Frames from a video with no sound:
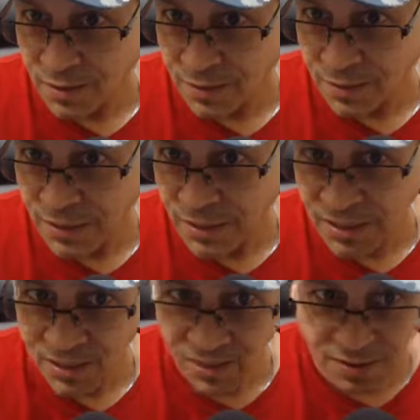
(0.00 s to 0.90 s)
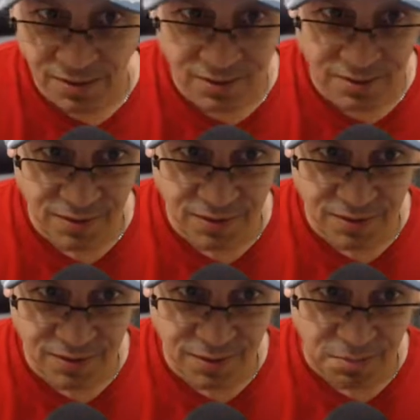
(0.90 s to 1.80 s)
Need
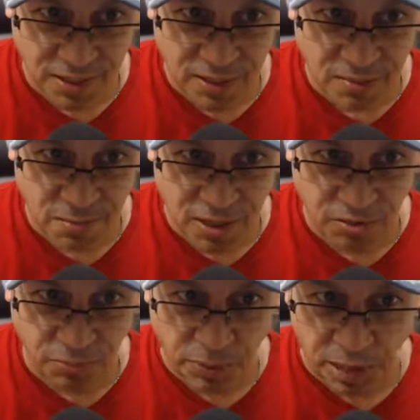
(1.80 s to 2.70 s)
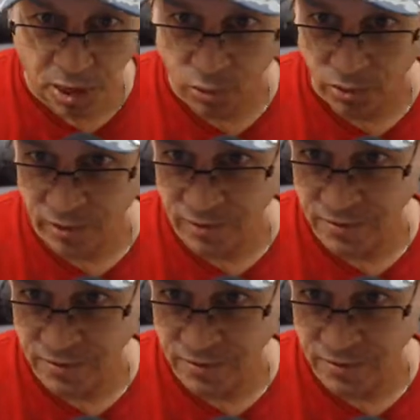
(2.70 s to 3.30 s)
mind, mouth, power.